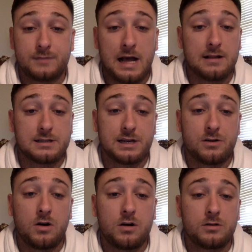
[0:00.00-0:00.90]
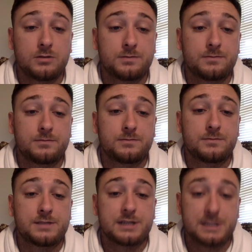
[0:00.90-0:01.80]
Alexander-Arnold,
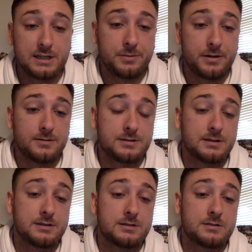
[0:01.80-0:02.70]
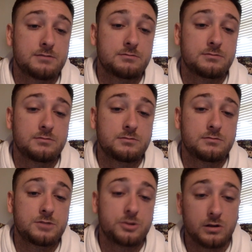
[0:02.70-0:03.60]
16 appearances,
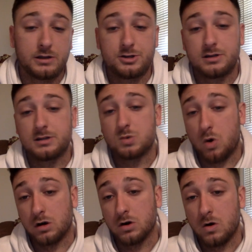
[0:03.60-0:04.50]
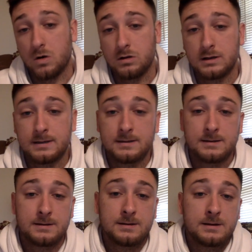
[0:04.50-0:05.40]
2 clean sheets, 1 goal.
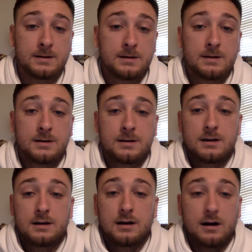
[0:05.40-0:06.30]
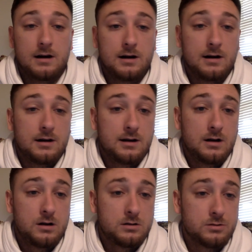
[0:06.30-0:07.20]

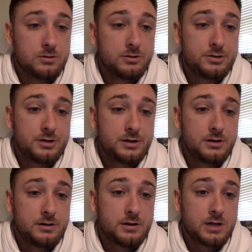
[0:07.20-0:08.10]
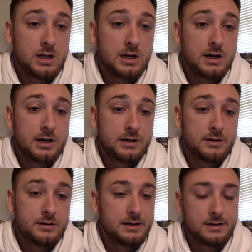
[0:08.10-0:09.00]
LaRucci,
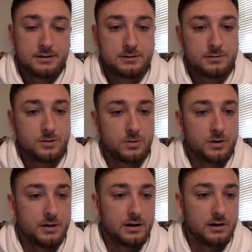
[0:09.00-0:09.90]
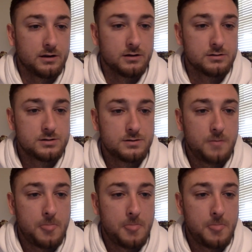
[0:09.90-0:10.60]
Klein, I'm not worried about any of those.